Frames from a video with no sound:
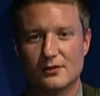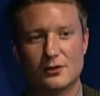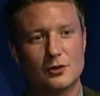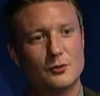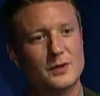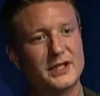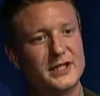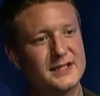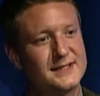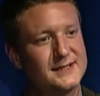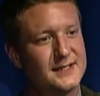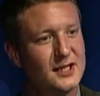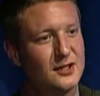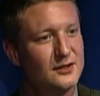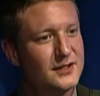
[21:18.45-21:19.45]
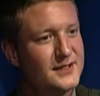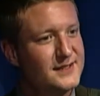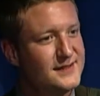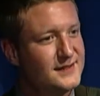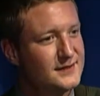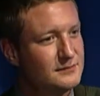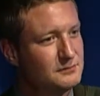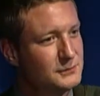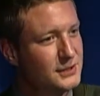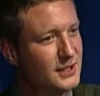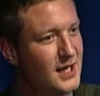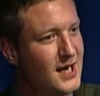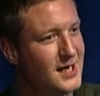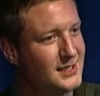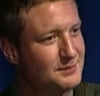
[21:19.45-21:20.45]
Or are we going to sell this to the
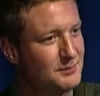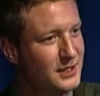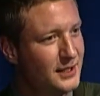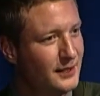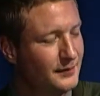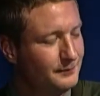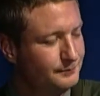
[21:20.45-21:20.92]
highest bidder?